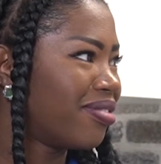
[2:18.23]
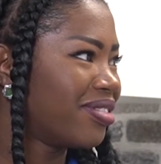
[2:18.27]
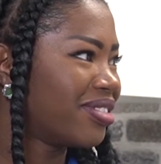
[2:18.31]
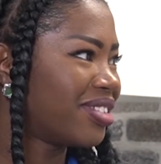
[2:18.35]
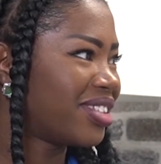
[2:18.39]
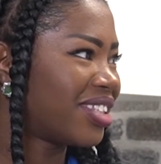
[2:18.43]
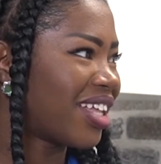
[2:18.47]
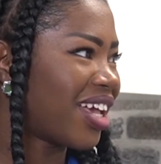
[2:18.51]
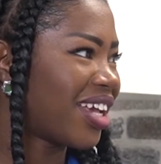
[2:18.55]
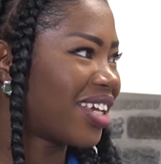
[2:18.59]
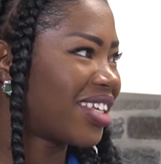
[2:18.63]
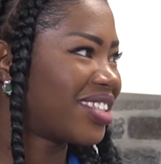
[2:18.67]
It's
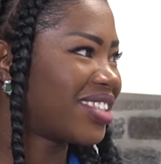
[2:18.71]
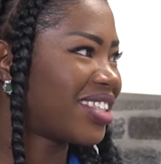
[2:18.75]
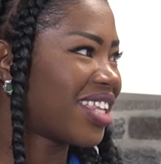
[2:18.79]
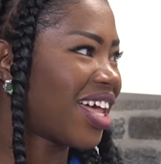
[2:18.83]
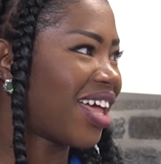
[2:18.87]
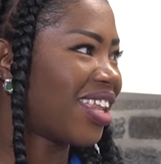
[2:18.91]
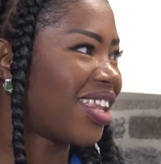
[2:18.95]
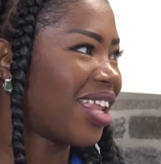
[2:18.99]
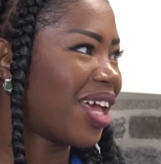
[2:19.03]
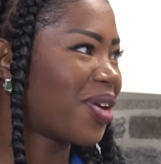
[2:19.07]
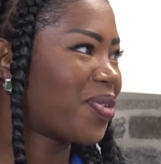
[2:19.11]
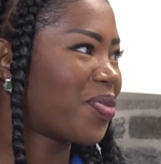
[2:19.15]
like, it's
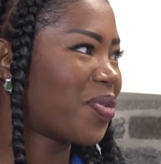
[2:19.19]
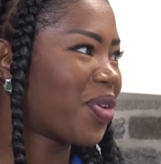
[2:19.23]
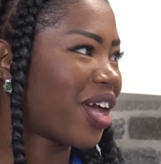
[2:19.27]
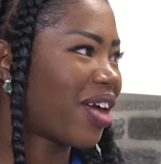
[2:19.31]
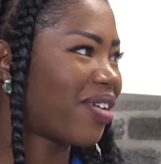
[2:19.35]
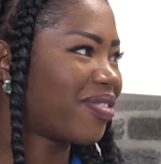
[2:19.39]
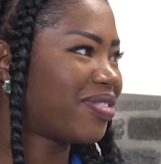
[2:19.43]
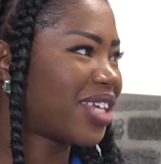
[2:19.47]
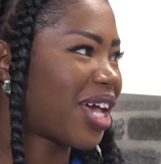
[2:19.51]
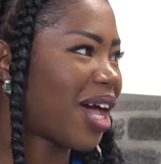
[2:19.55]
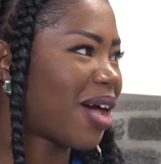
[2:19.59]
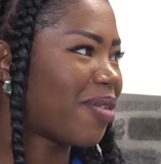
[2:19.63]
not like we
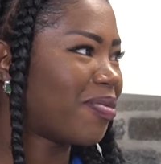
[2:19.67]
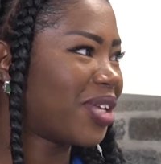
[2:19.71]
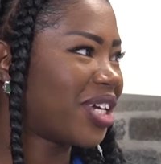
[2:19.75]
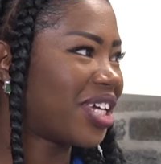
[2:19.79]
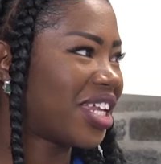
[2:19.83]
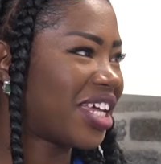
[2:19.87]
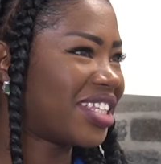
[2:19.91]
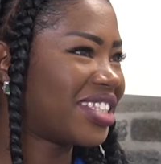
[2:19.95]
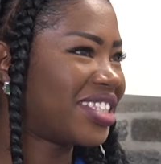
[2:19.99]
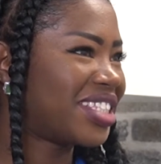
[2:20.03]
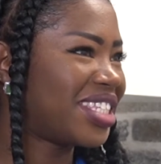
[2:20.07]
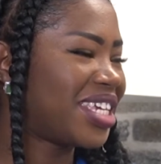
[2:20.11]
have tablet
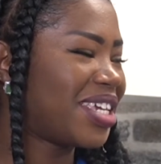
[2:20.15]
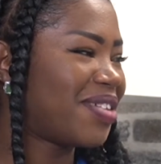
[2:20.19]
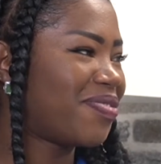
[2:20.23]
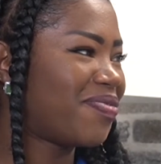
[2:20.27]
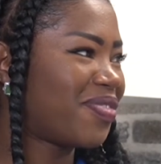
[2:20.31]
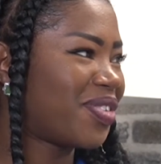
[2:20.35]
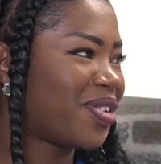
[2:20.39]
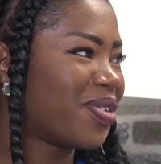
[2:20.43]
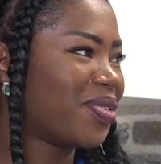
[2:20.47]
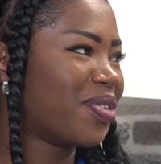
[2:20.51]
and TV,